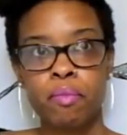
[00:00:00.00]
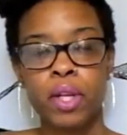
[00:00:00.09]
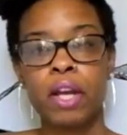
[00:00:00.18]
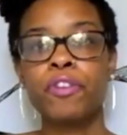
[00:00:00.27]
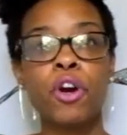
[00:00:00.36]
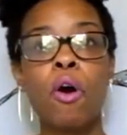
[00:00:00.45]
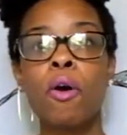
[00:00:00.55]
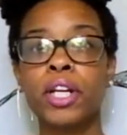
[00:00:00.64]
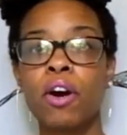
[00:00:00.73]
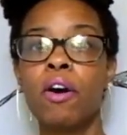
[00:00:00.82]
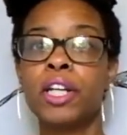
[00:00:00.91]
If you're
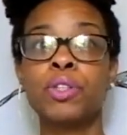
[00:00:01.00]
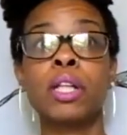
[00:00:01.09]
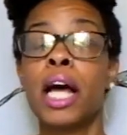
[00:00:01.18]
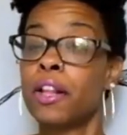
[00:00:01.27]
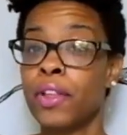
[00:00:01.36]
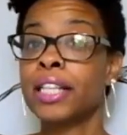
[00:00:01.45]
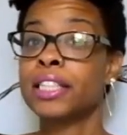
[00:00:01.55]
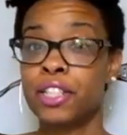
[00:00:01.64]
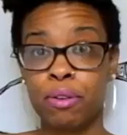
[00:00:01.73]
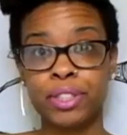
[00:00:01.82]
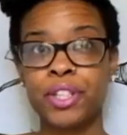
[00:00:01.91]
holding on to a lot of things that
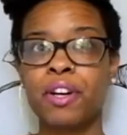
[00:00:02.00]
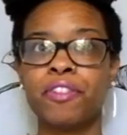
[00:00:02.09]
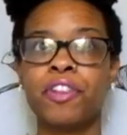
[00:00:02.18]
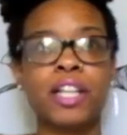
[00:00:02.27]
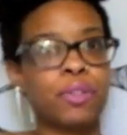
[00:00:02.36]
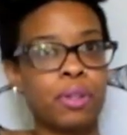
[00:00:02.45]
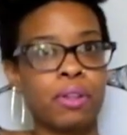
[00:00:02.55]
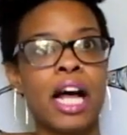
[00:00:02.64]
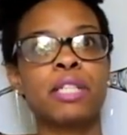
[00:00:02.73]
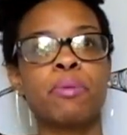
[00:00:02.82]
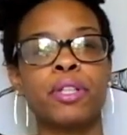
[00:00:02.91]
don't serve you, as with the
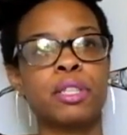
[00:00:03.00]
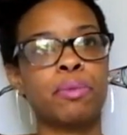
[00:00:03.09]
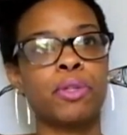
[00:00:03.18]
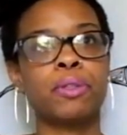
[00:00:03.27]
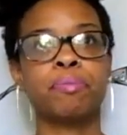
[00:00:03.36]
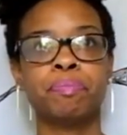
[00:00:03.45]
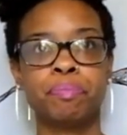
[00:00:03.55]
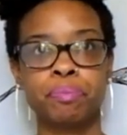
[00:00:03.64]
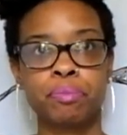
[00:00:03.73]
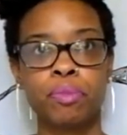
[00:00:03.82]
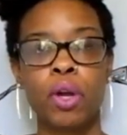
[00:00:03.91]
last principle,
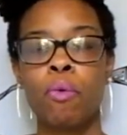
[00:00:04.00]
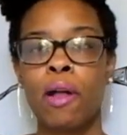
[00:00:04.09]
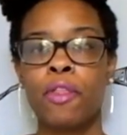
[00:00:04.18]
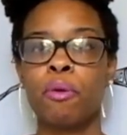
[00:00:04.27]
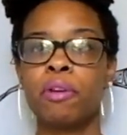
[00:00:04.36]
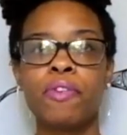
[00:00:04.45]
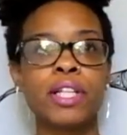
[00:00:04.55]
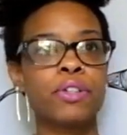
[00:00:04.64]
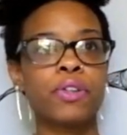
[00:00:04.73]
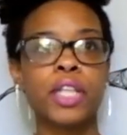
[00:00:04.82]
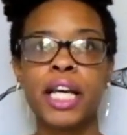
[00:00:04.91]
whether it be
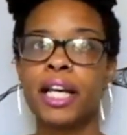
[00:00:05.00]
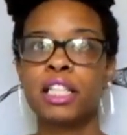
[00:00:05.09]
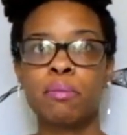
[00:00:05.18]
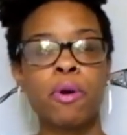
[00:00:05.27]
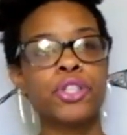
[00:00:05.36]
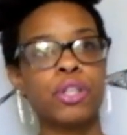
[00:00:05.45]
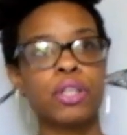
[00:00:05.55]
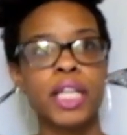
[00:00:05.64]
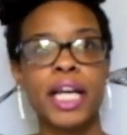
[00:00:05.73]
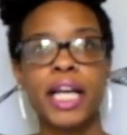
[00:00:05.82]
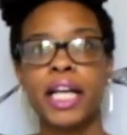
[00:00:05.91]
physical things, emotional
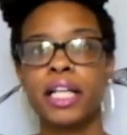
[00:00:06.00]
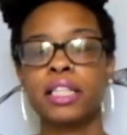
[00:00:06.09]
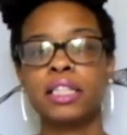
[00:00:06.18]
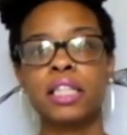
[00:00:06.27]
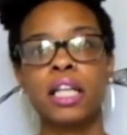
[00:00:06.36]
things,